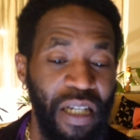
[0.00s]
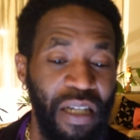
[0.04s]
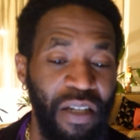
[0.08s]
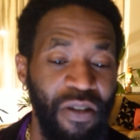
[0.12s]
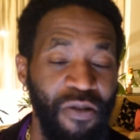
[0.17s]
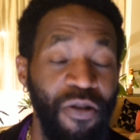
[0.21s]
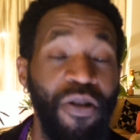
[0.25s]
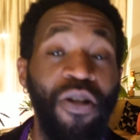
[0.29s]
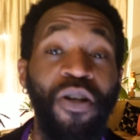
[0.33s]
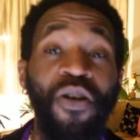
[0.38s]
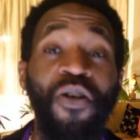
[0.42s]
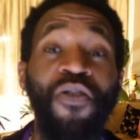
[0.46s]

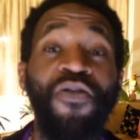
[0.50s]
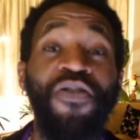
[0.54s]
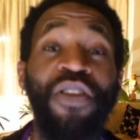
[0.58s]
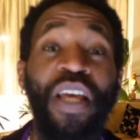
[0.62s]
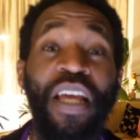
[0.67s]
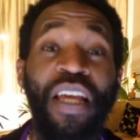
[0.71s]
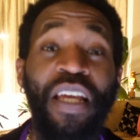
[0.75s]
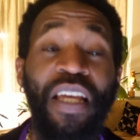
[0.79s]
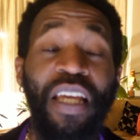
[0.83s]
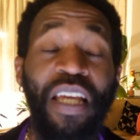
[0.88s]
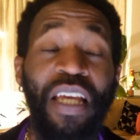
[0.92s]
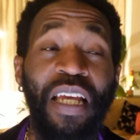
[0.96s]
critical
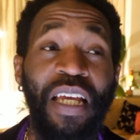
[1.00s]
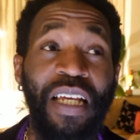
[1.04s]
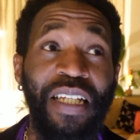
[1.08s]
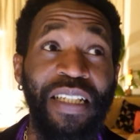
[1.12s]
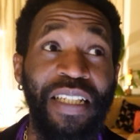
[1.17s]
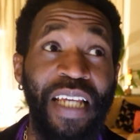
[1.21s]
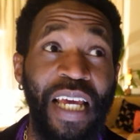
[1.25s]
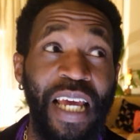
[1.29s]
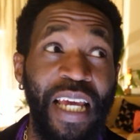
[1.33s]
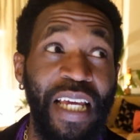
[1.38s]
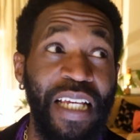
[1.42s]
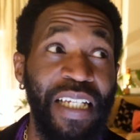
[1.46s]
thinking, it
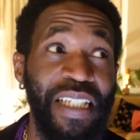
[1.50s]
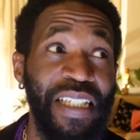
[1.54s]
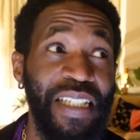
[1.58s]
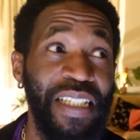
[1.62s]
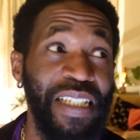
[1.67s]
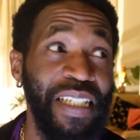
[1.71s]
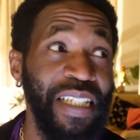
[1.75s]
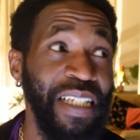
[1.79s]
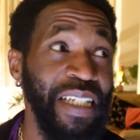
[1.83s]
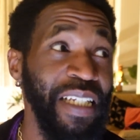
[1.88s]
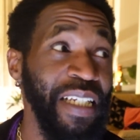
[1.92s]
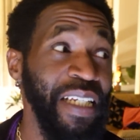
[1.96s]

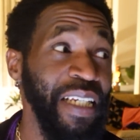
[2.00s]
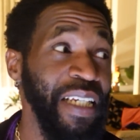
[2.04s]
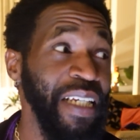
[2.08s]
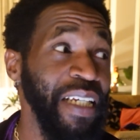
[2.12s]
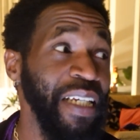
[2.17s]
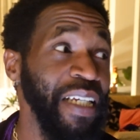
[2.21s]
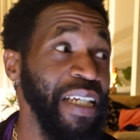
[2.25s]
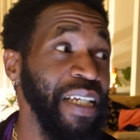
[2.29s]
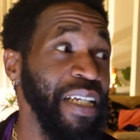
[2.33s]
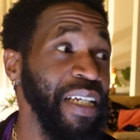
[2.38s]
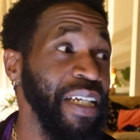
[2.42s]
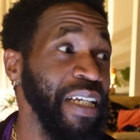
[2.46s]
takes
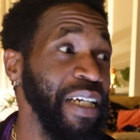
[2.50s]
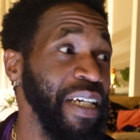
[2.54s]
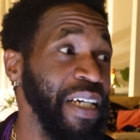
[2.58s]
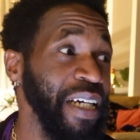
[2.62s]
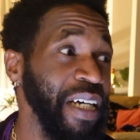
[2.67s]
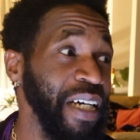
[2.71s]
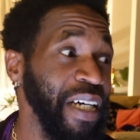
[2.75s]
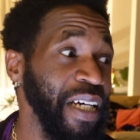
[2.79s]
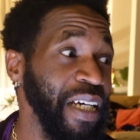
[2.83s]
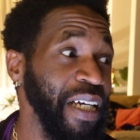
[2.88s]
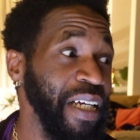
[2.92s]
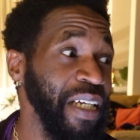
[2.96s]

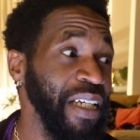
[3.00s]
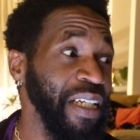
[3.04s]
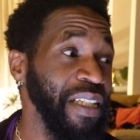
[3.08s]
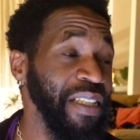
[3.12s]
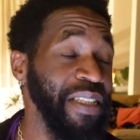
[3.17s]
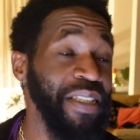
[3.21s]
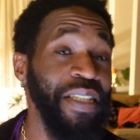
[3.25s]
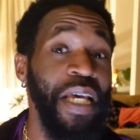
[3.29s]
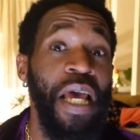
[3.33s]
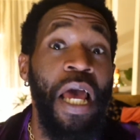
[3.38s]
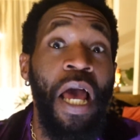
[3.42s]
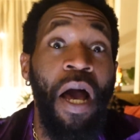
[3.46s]

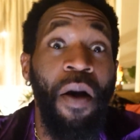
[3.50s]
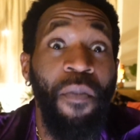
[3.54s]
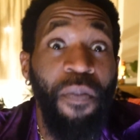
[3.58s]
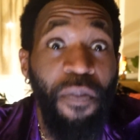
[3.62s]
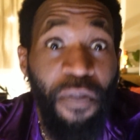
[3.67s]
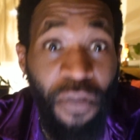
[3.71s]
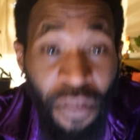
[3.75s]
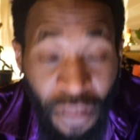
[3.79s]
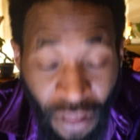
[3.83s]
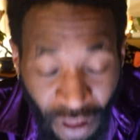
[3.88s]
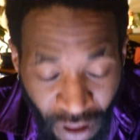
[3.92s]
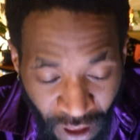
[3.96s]

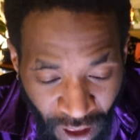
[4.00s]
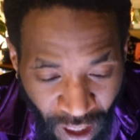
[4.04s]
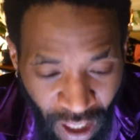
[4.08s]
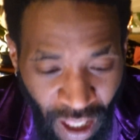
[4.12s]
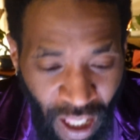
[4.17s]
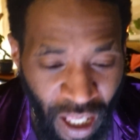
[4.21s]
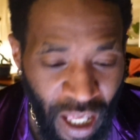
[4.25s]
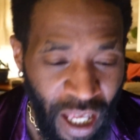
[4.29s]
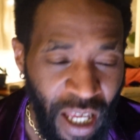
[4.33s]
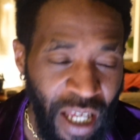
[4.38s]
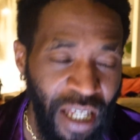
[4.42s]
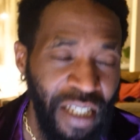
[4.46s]
depth,
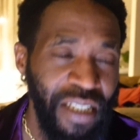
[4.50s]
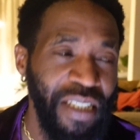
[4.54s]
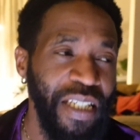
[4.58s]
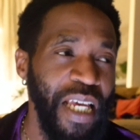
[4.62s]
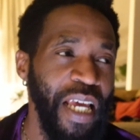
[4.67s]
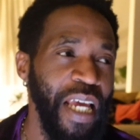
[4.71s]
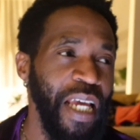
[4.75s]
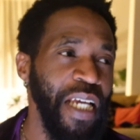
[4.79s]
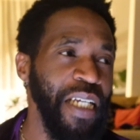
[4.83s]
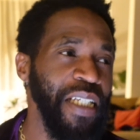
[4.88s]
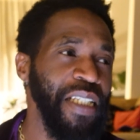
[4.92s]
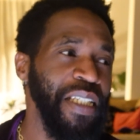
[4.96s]
it
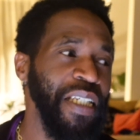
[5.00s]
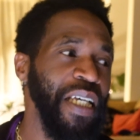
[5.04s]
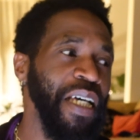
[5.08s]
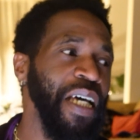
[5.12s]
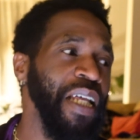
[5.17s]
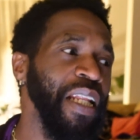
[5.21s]
takes